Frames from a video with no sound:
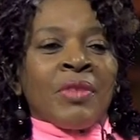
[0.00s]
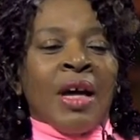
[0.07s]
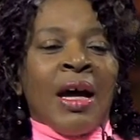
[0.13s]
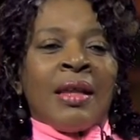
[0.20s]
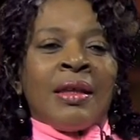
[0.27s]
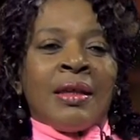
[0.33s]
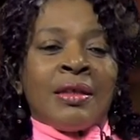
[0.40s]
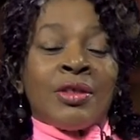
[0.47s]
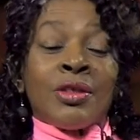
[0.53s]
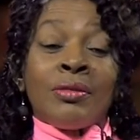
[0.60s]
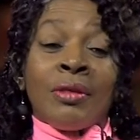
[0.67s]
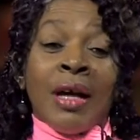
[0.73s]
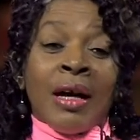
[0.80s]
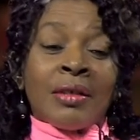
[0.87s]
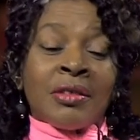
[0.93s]
And then in two
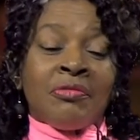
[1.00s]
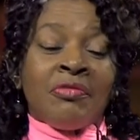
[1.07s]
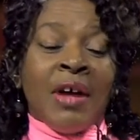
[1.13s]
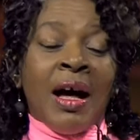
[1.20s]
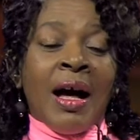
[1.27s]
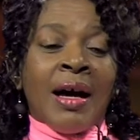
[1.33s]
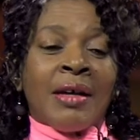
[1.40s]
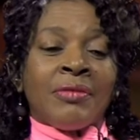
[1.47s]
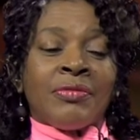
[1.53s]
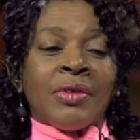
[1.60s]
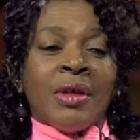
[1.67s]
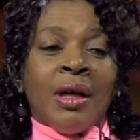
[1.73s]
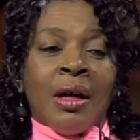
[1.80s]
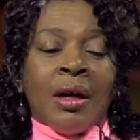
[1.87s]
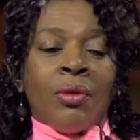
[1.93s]
thousand five,
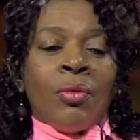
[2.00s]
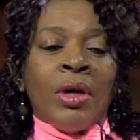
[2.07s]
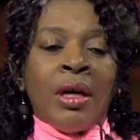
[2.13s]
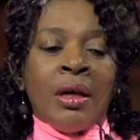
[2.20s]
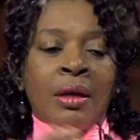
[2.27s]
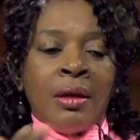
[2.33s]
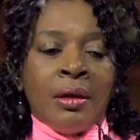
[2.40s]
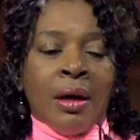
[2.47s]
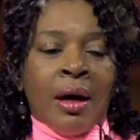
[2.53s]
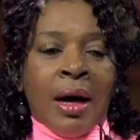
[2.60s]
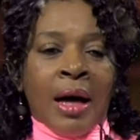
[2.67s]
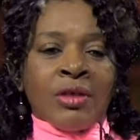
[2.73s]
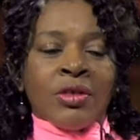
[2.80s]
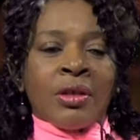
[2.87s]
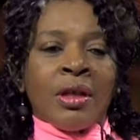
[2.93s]
we
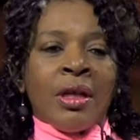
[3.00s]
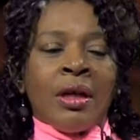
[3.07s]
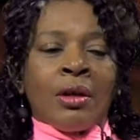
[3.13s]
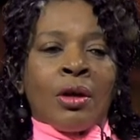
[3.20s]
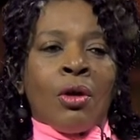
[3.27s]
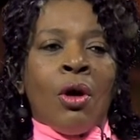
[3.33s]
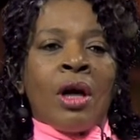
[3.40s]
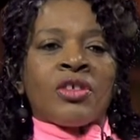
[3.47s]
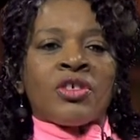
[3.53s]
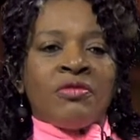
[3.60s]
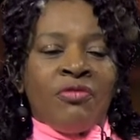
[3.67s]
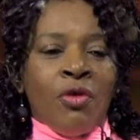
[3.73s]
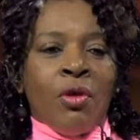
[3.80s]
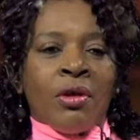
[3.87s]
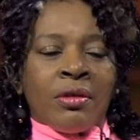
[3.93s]
actually launched
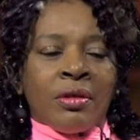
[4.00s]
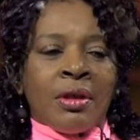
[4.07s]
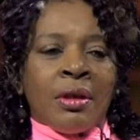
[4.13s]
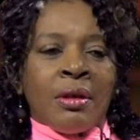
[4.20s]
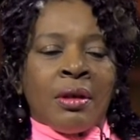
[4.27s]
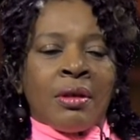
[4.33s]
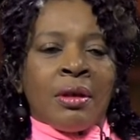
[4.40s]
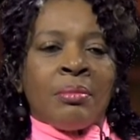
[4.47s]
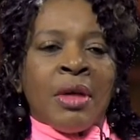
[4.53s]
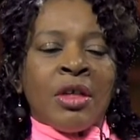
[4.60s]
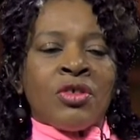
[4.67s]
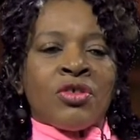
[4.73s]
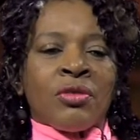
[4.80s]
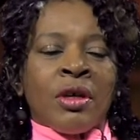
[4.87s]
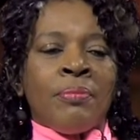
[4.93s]
forth the, the
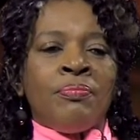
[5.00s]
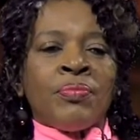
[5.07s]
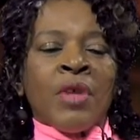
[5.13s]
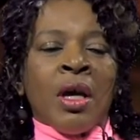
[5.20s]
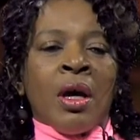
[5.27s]
ministry.